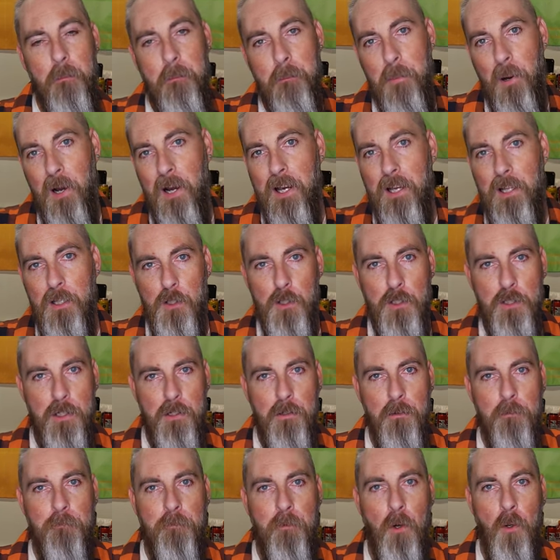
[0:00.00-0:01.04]
But
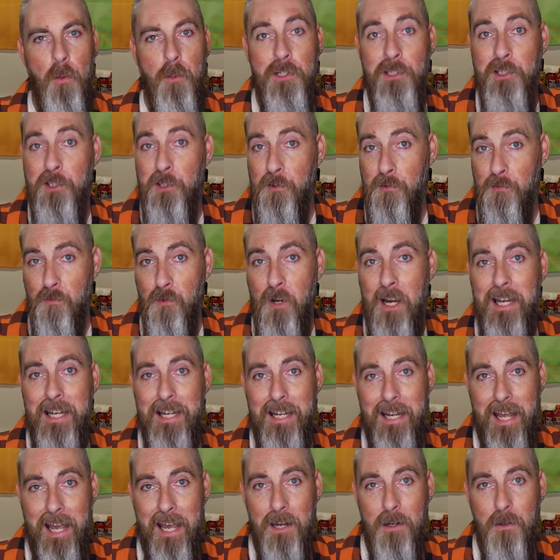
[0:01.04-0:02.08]
looking forward to
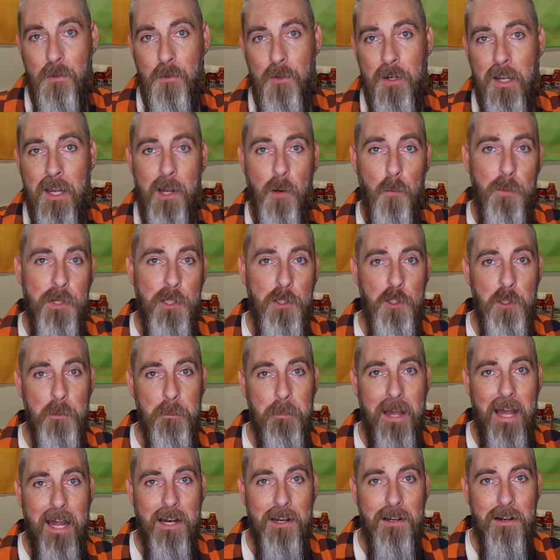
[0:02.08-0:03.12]
right now, and we
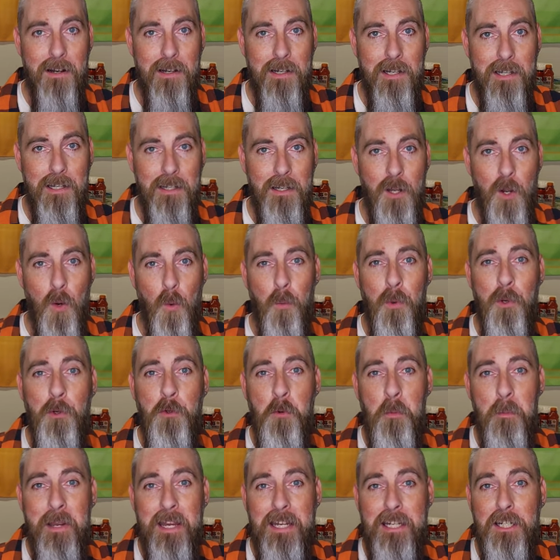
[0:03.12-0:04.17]
look back on it, we
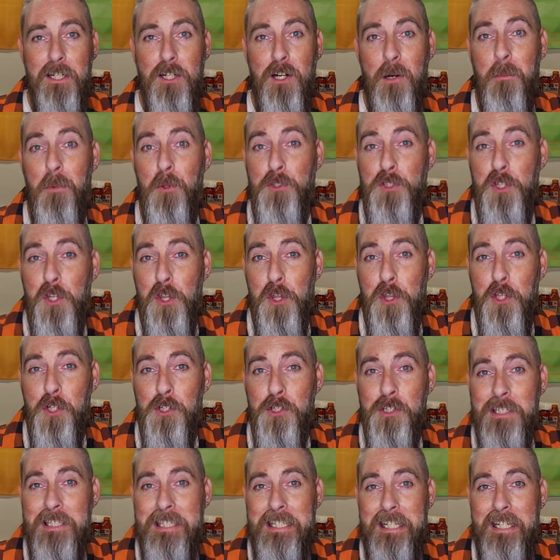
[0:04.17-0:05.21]
were making almost
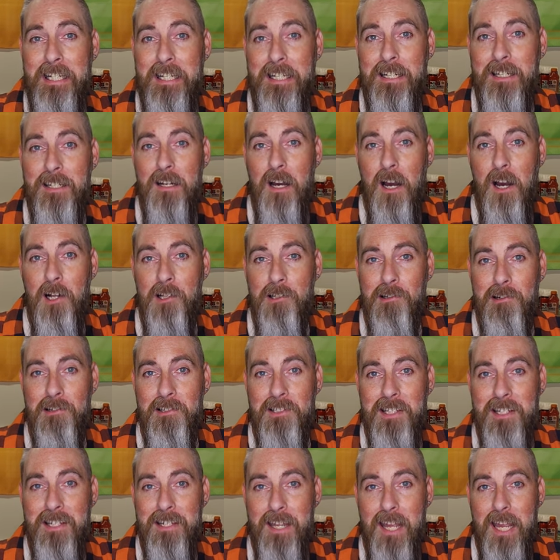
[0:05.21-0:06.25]

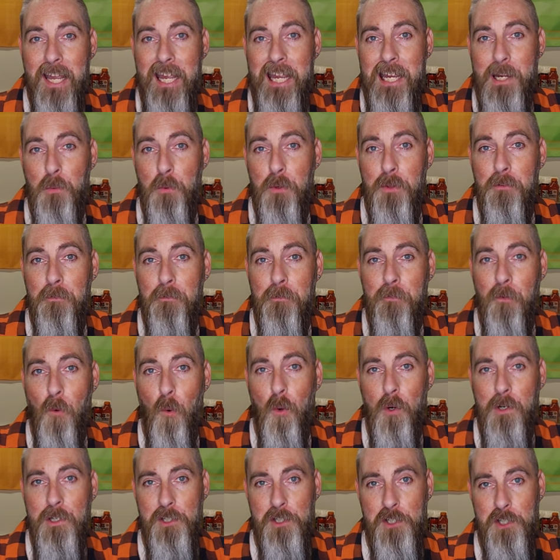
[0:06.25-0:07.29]
$13 a day with
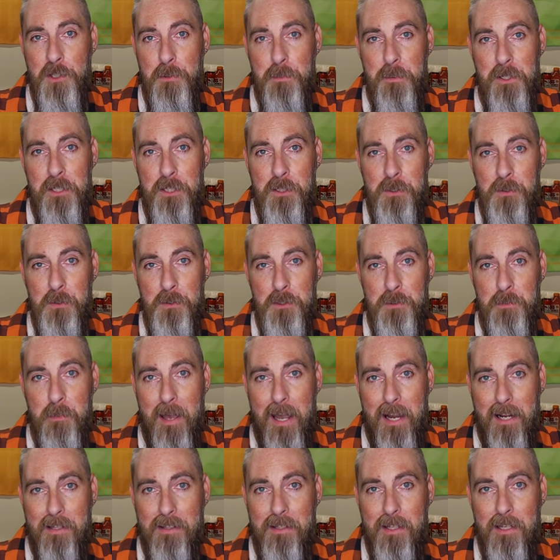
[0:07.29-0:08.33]
four GPUs
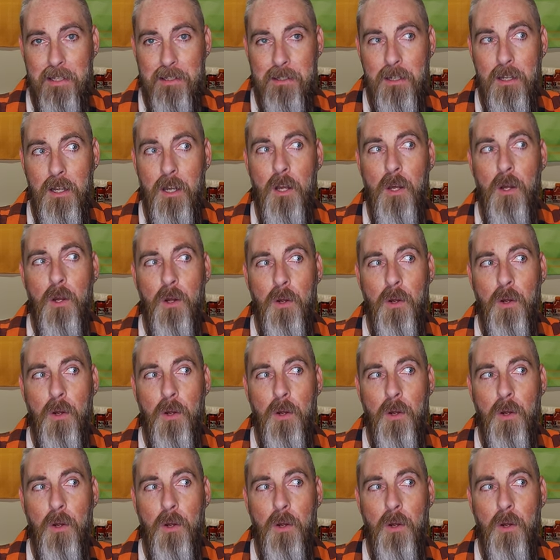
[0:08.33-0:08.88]
back then